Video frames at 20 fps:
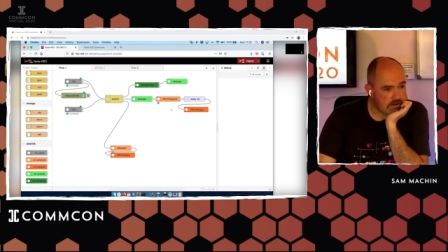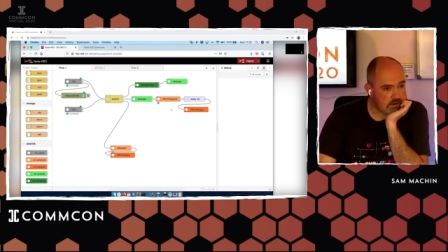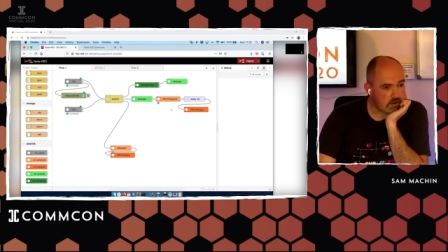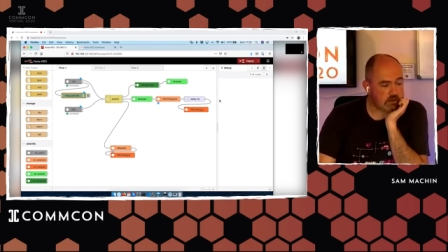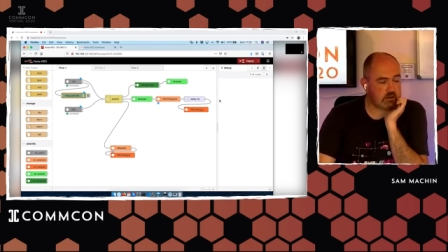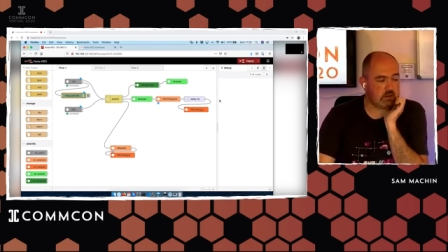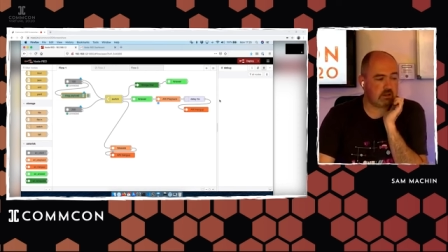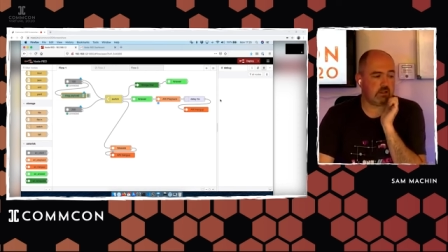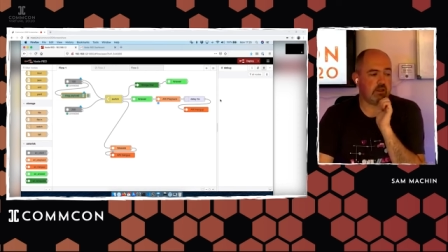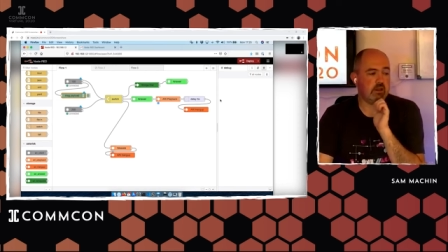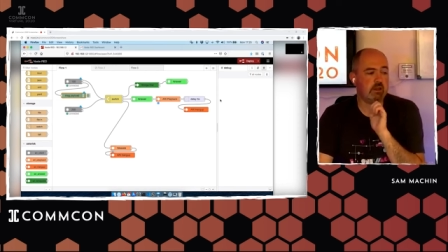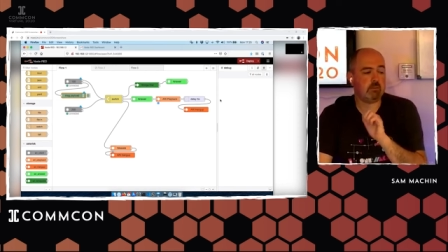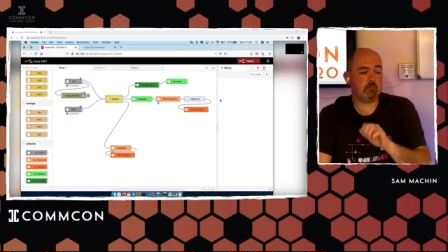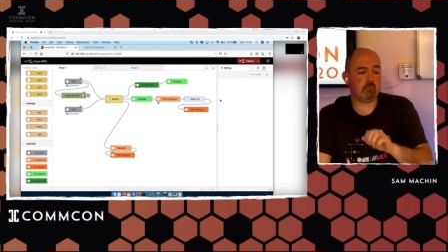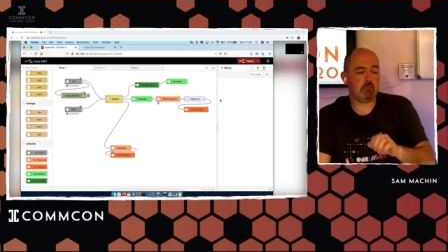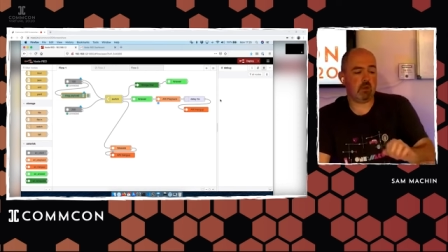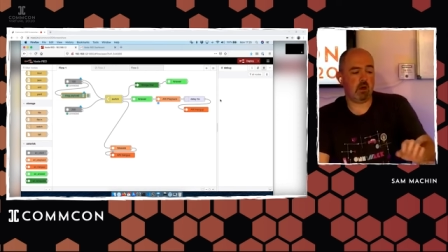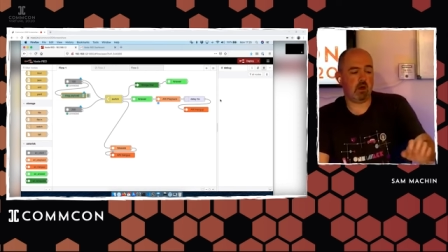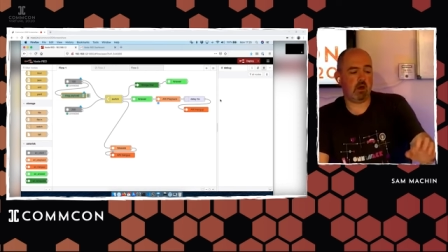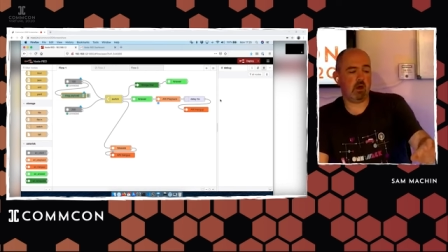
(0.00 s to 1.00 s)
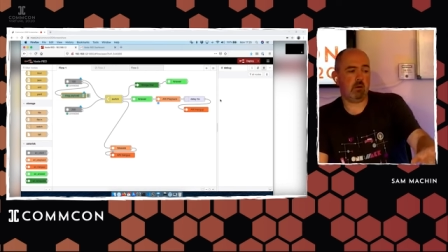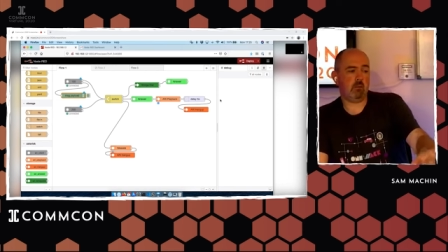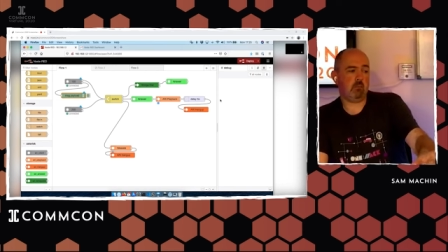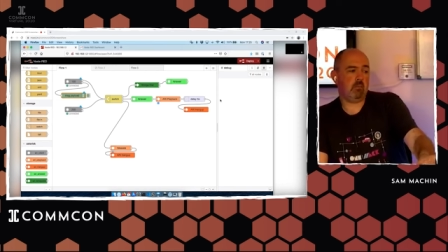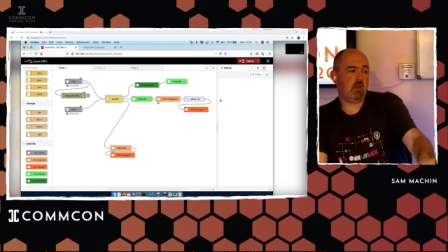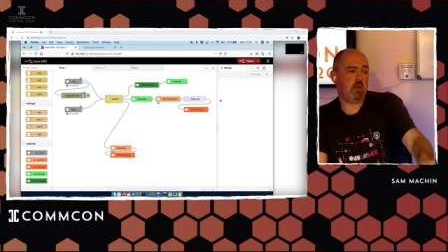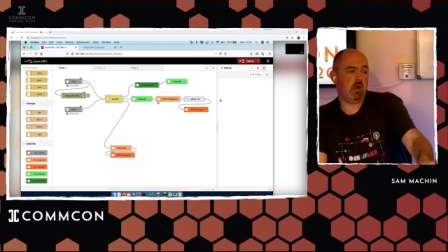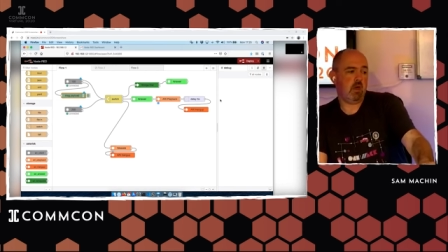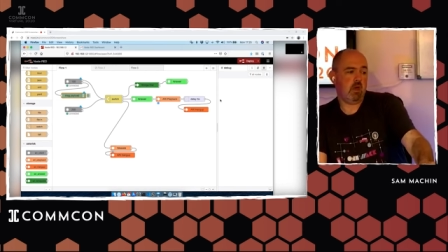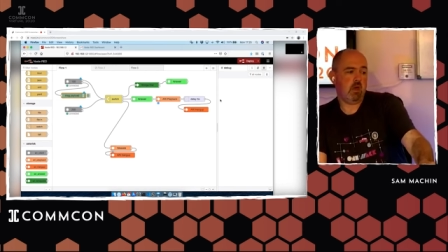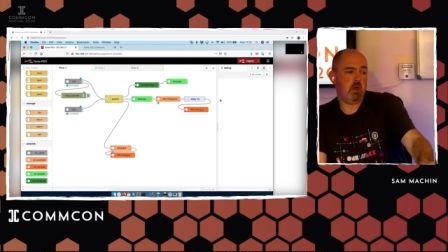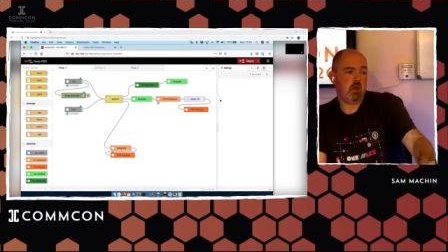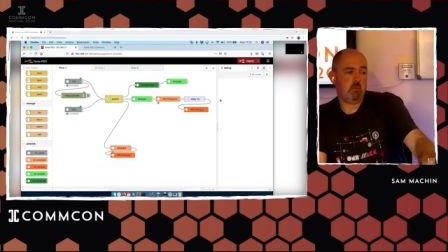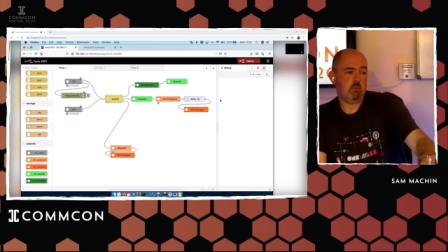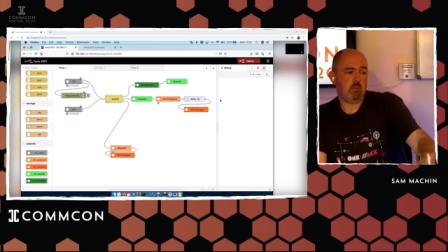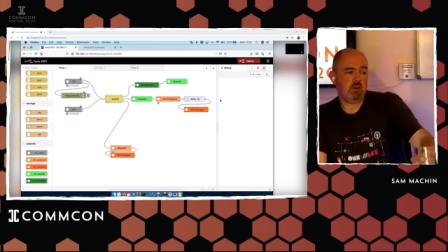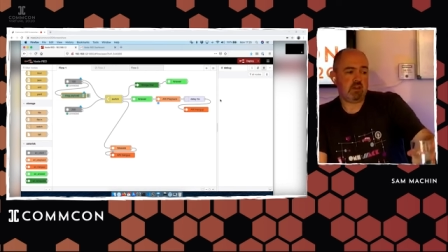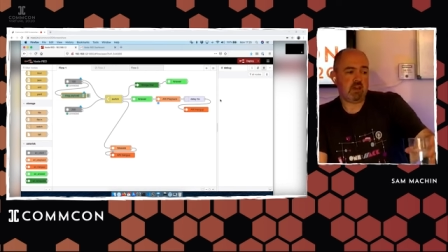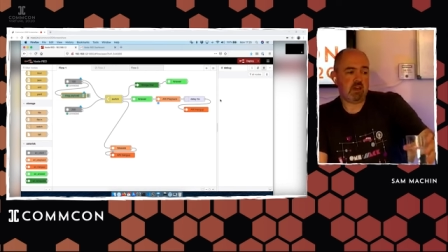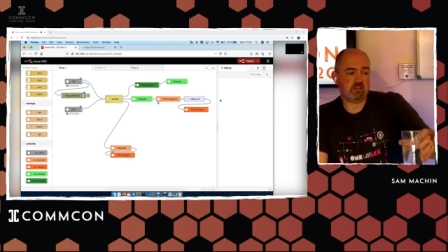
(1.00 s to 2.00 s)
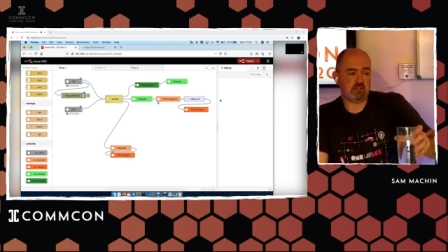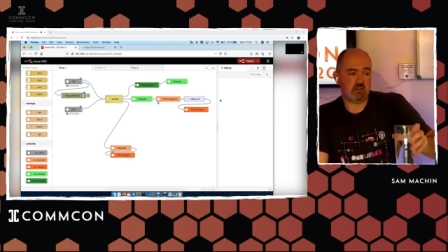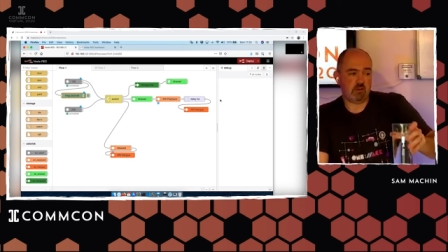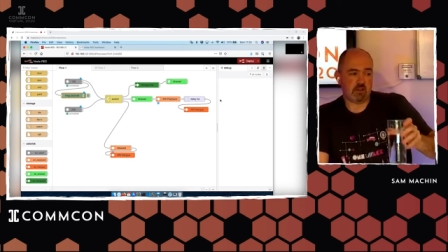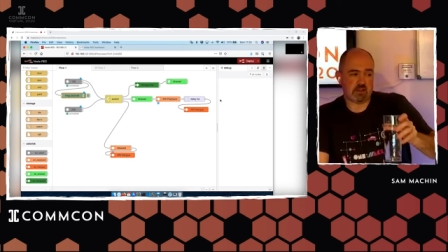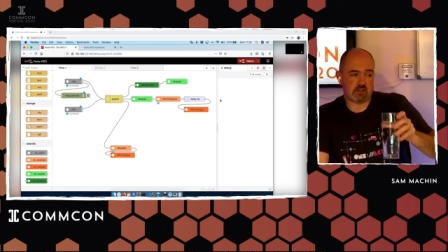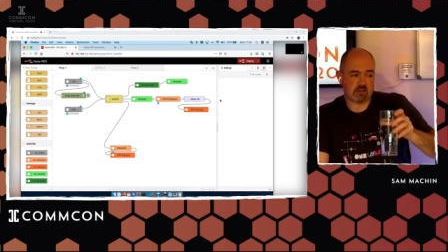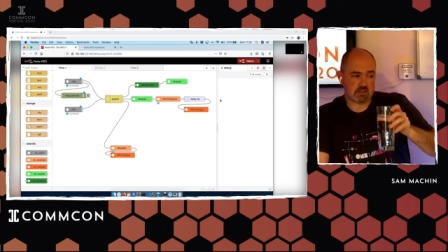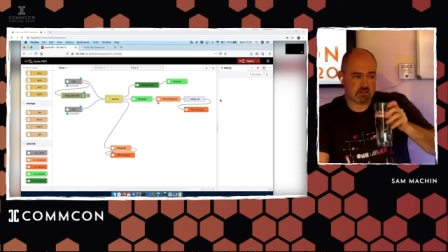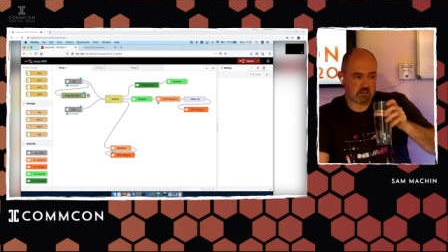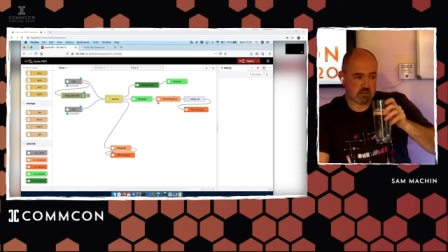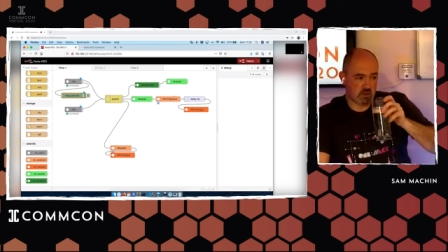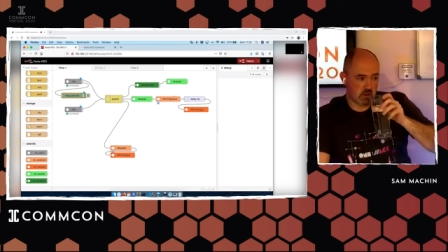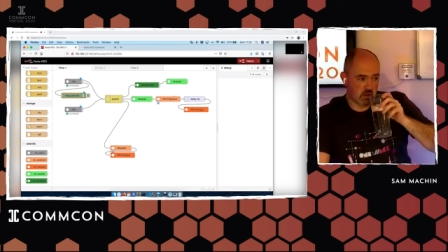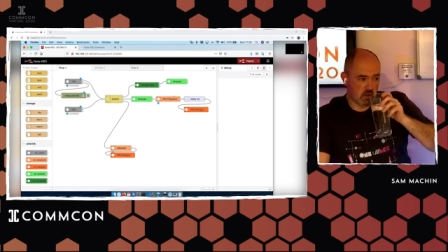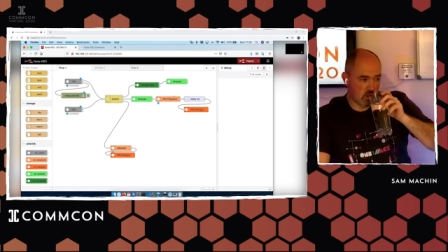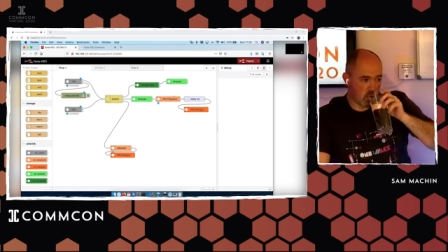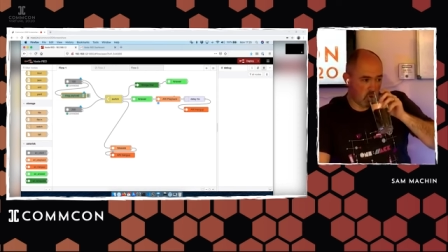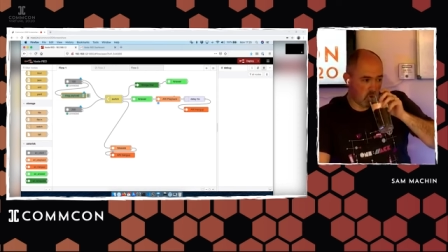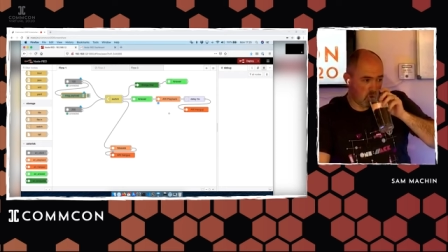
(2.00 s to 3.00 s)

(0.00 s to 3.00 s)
that kind of thing. But yeah, so that's